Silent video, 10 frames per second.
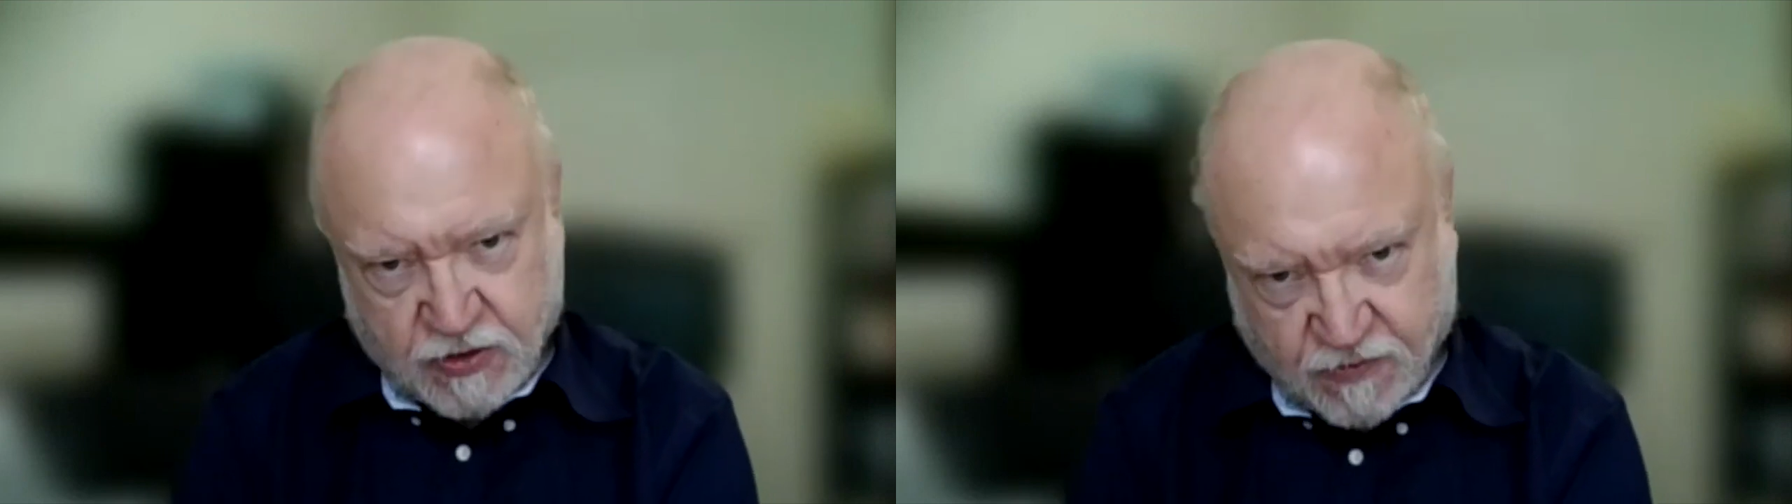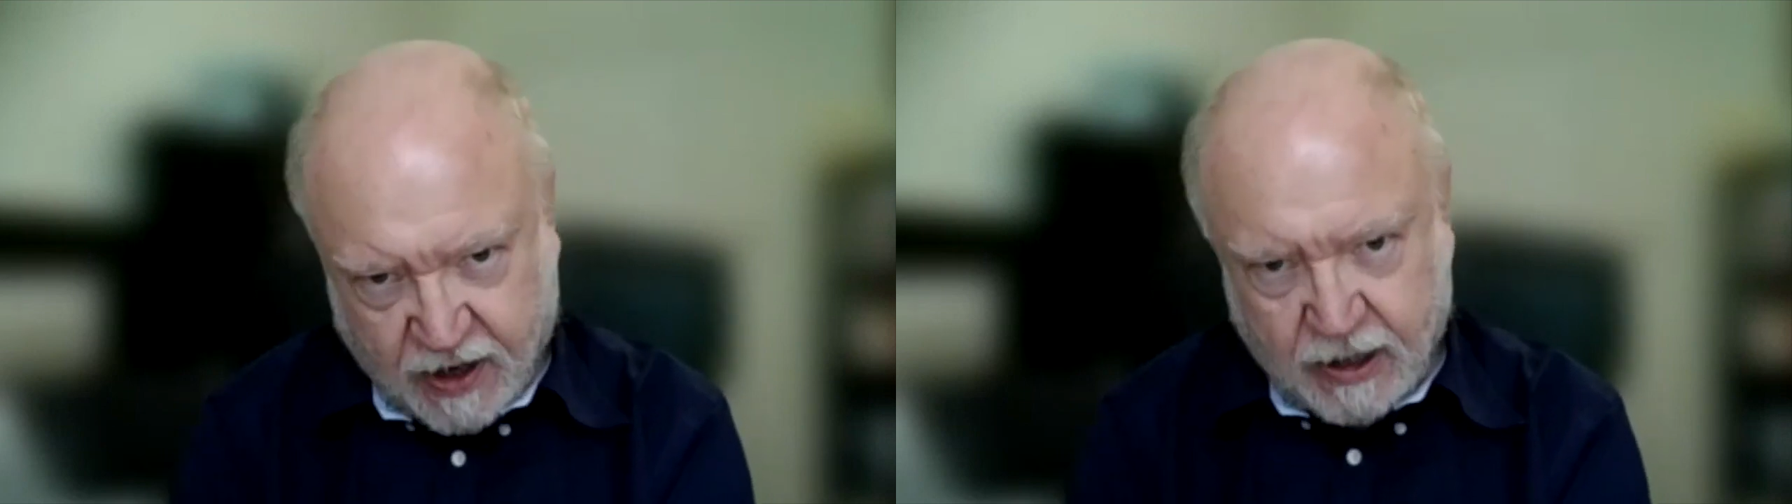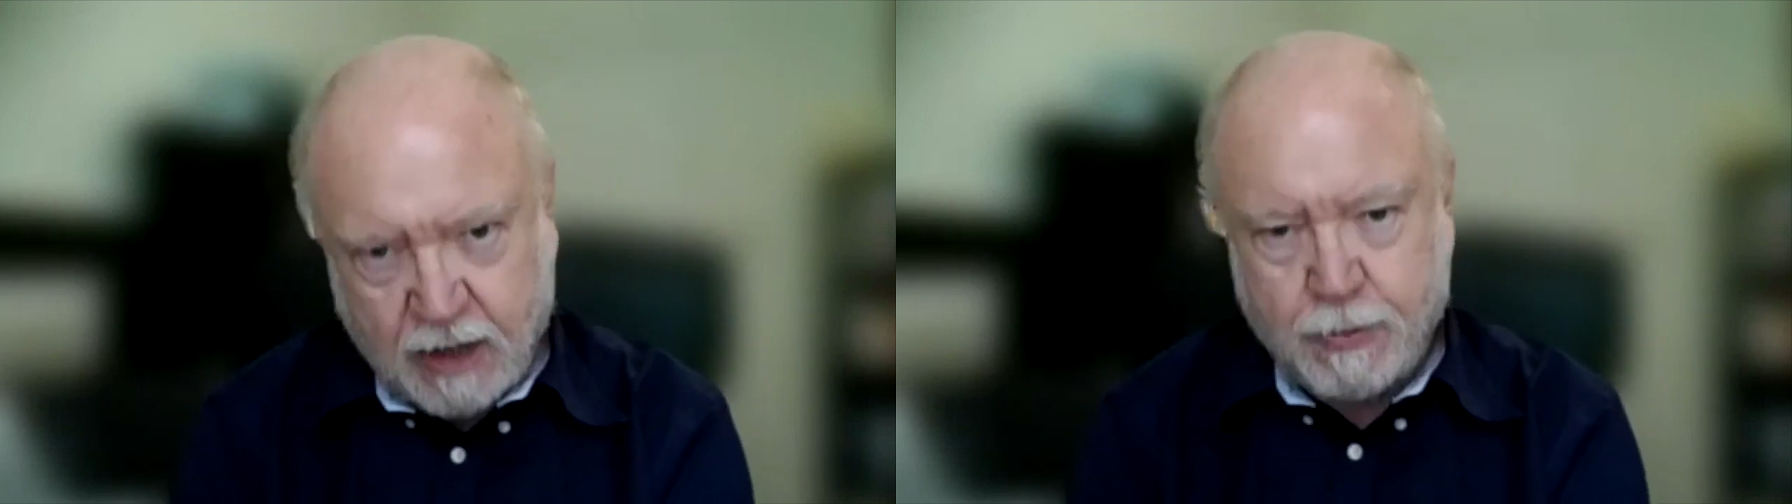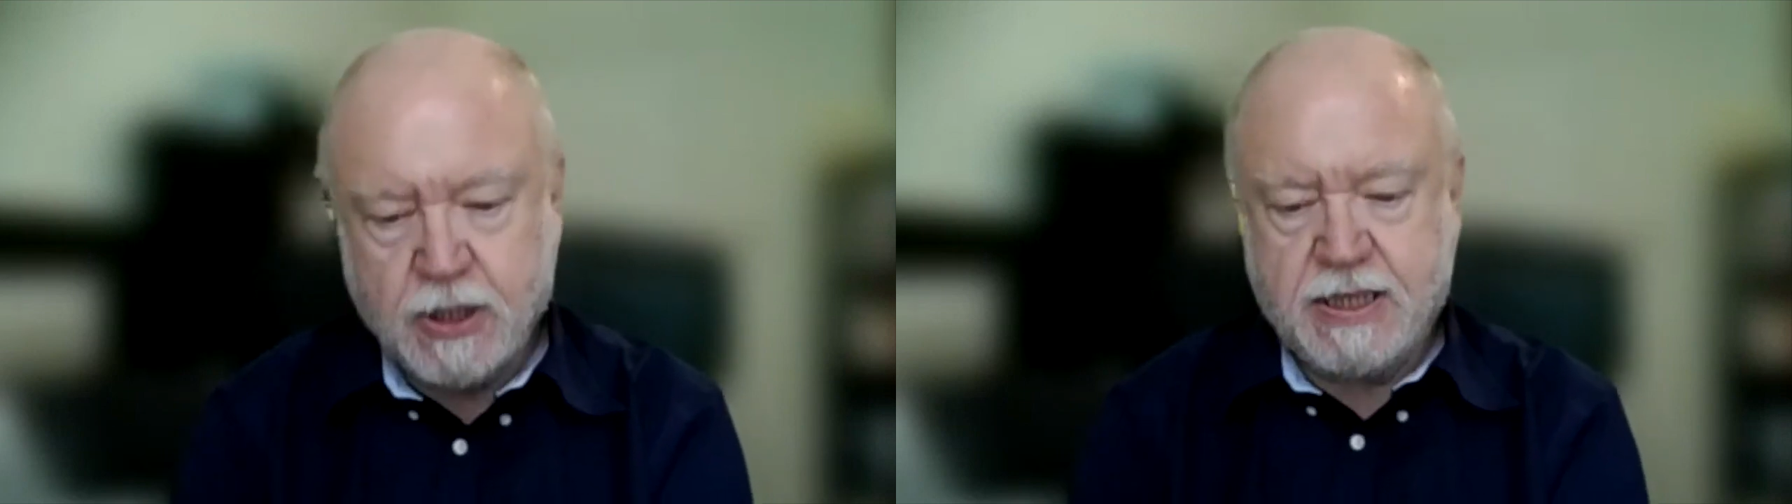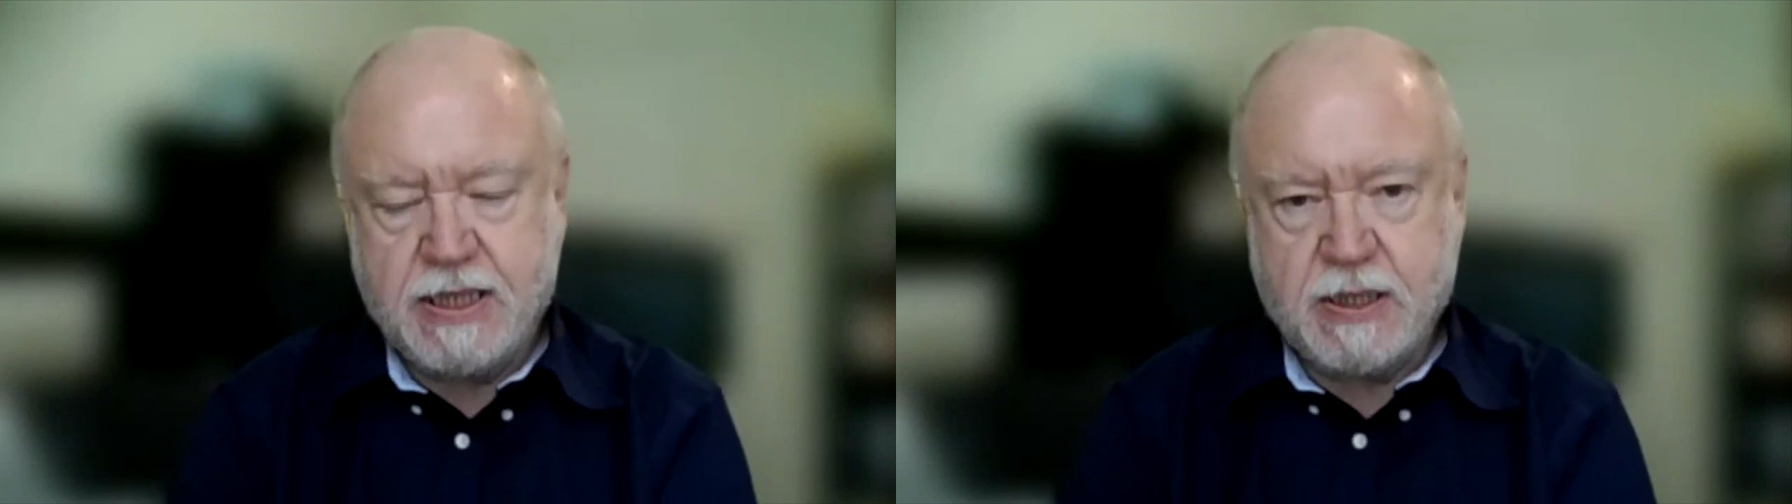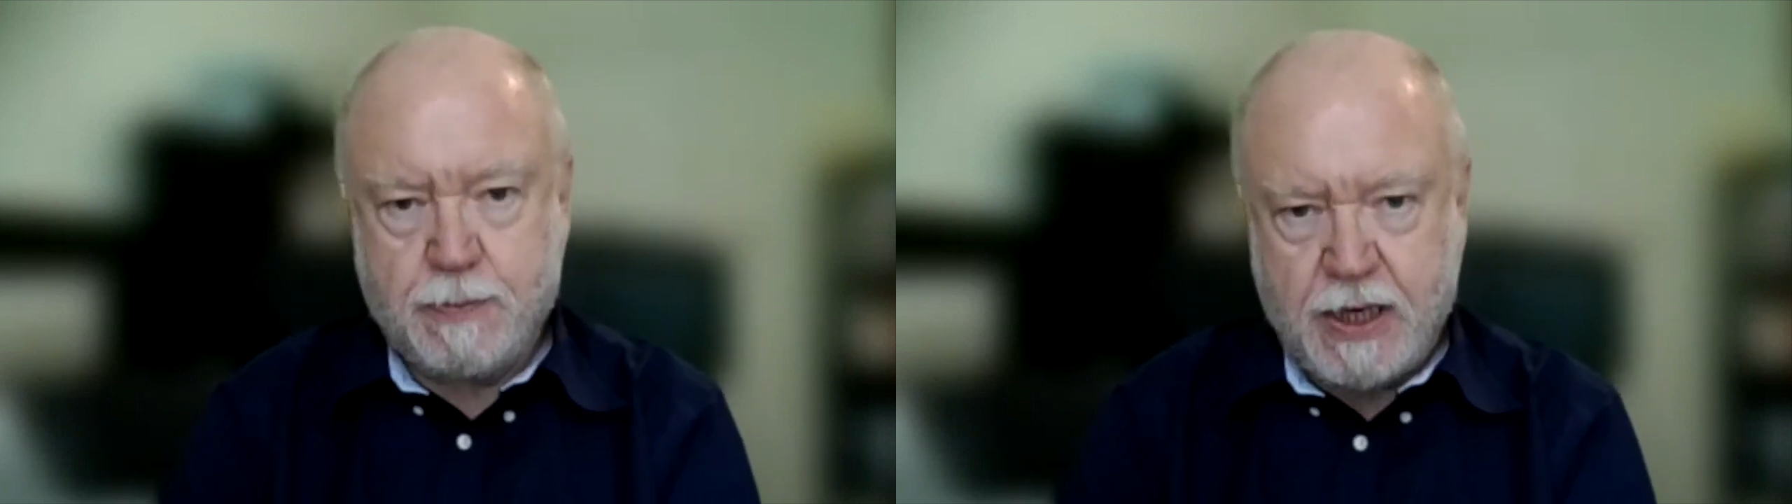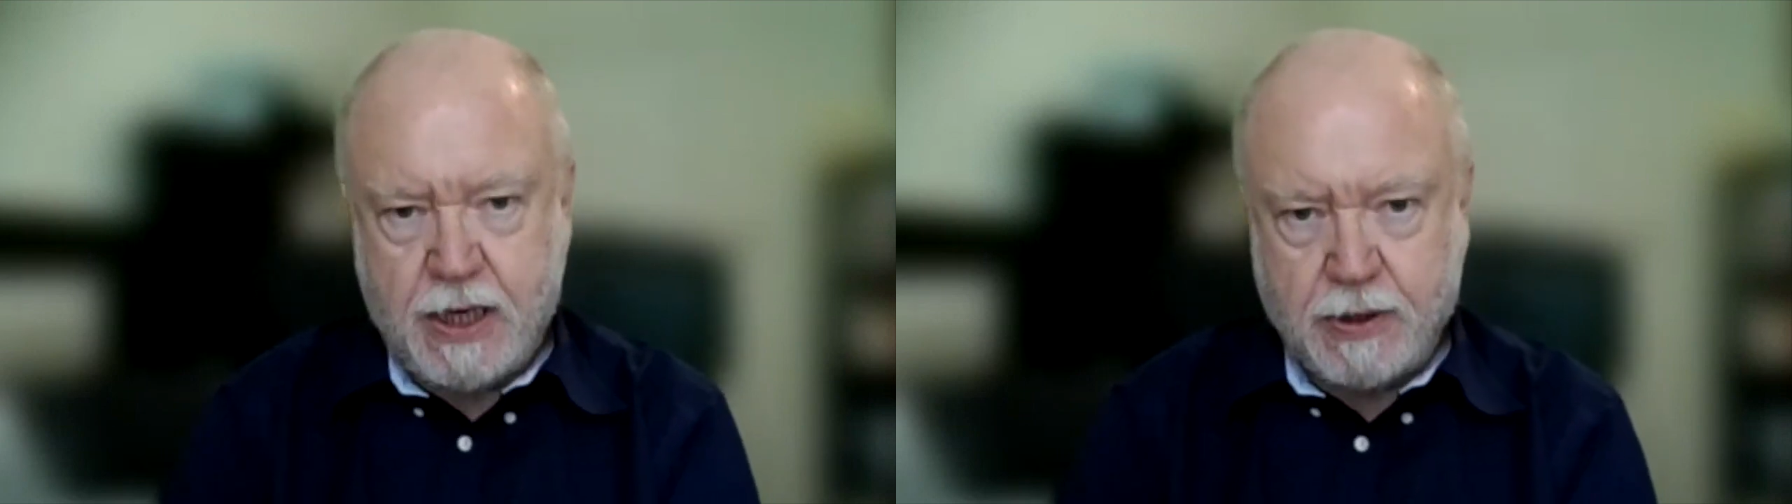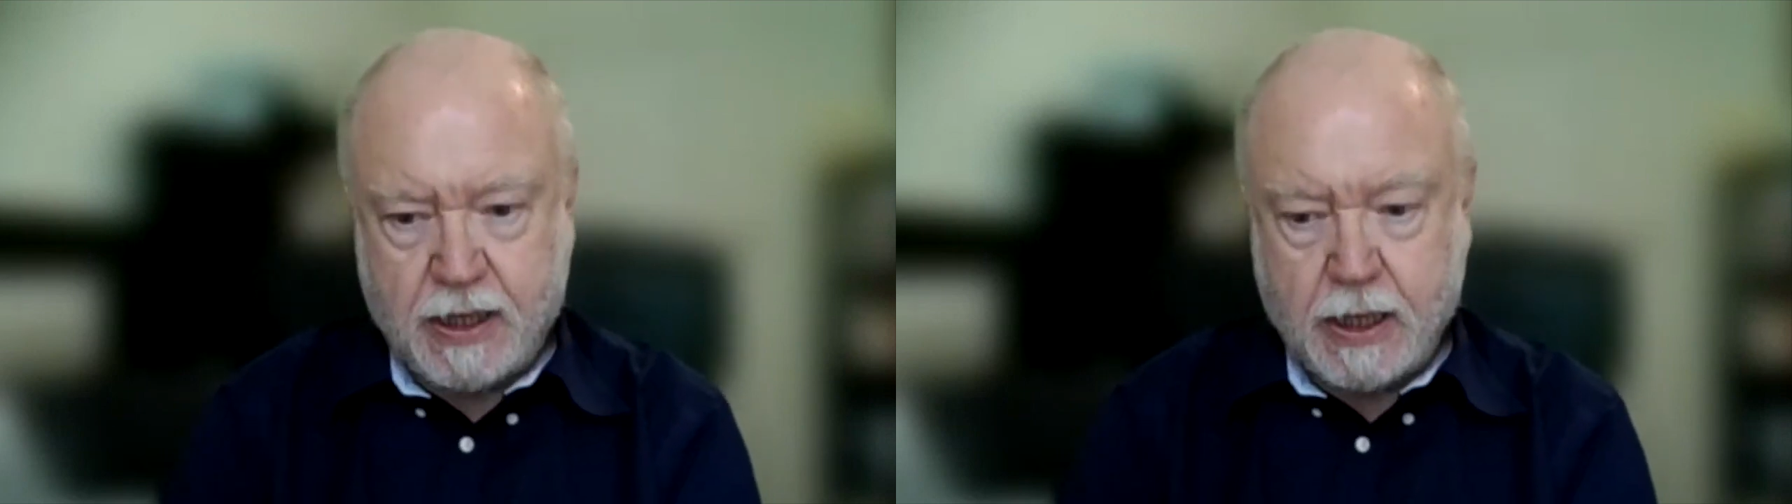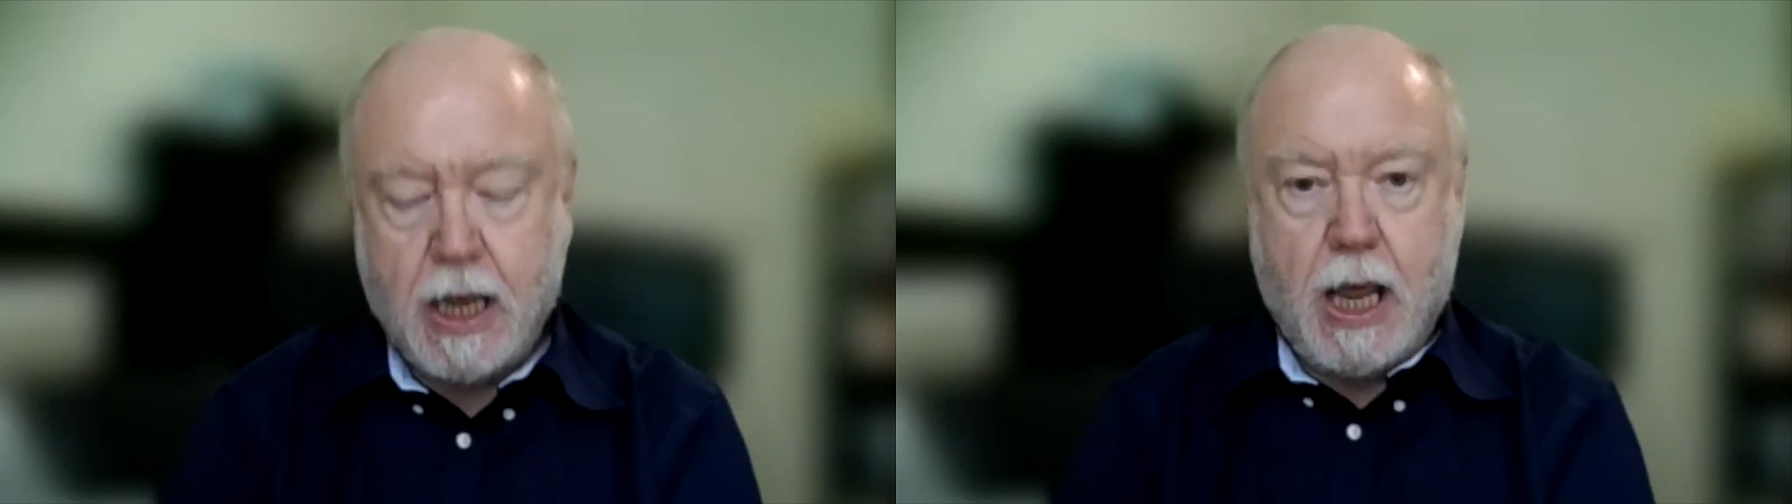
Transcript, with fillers: friendly bugs disappearing